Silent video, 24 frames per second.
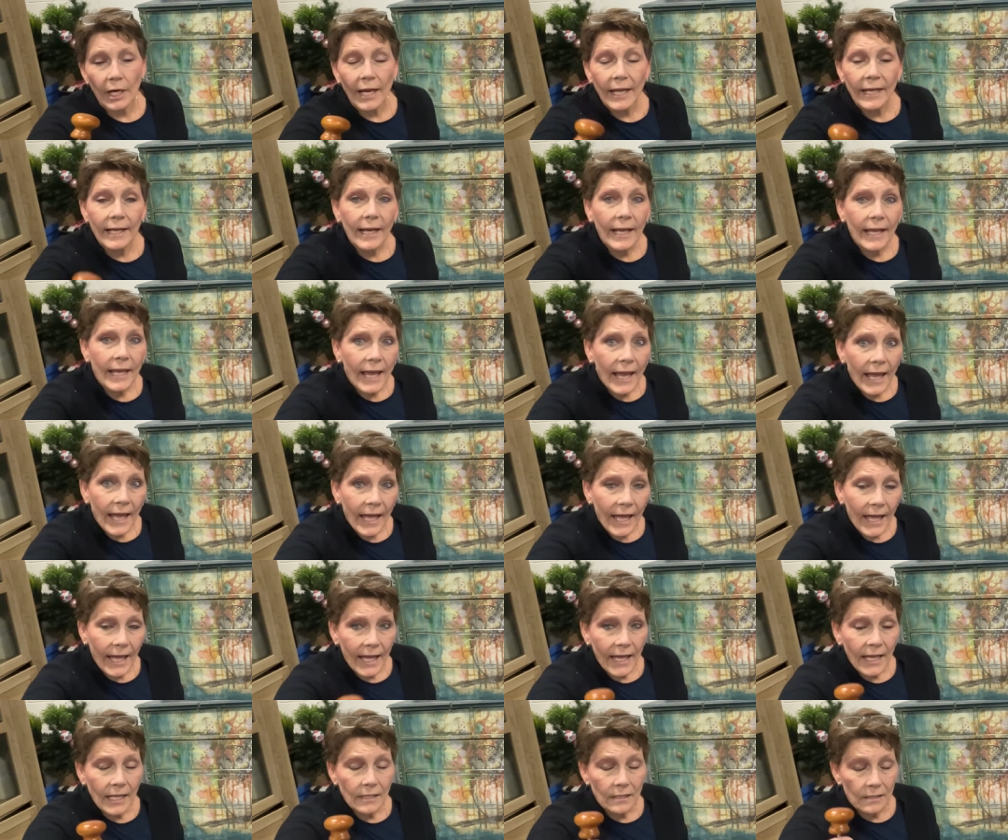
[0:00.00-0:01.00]
And I
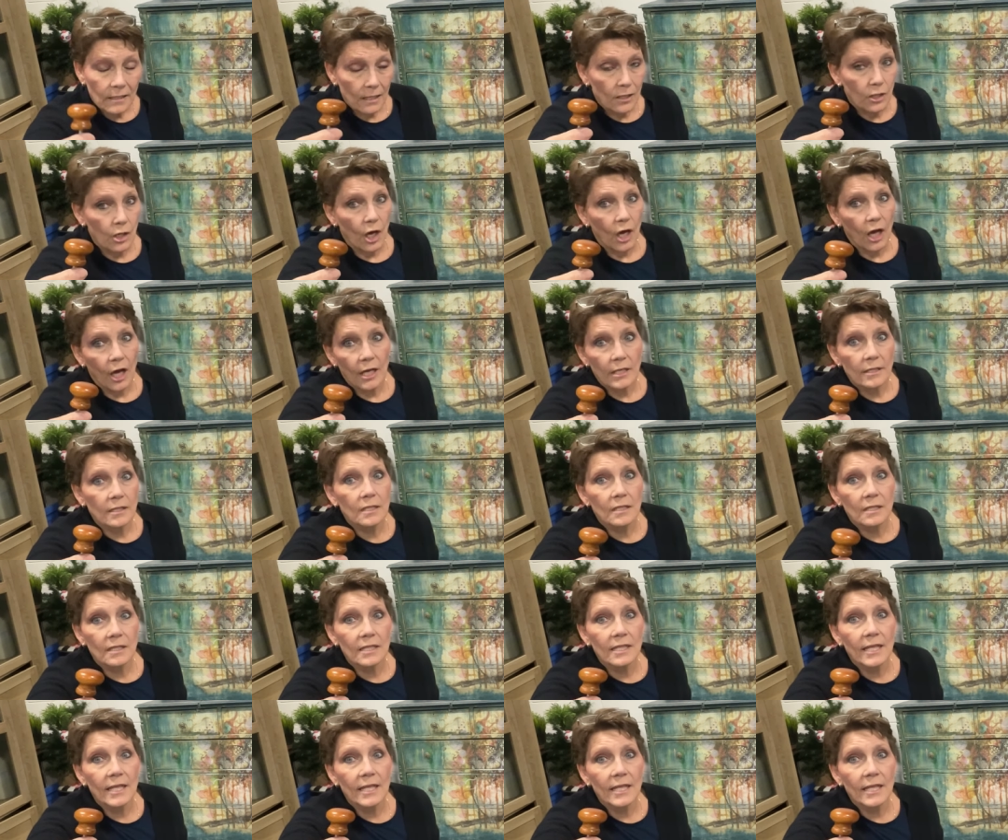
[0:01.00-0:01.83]
had thought